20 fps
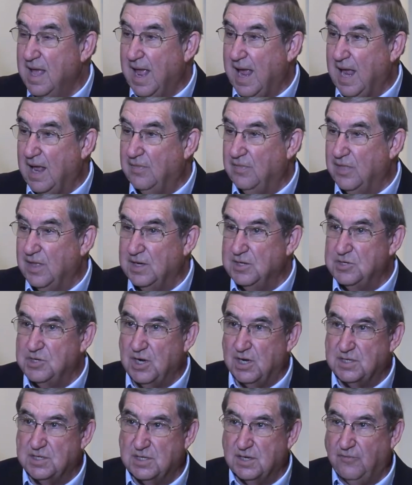And then
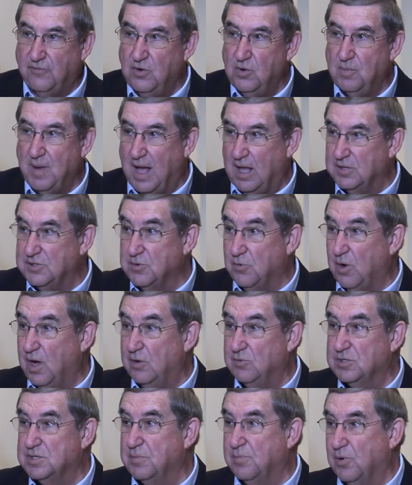just a few miles away
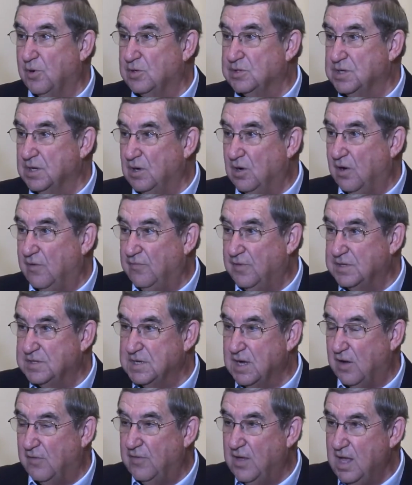was the Persian Gulf
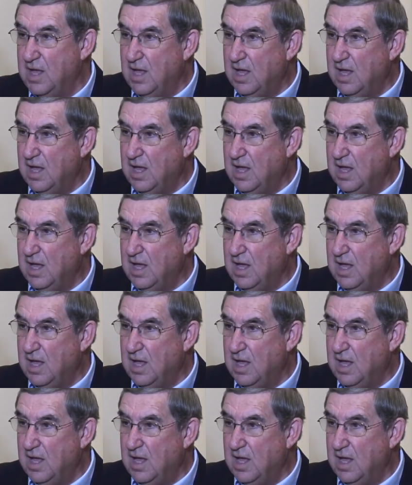itself.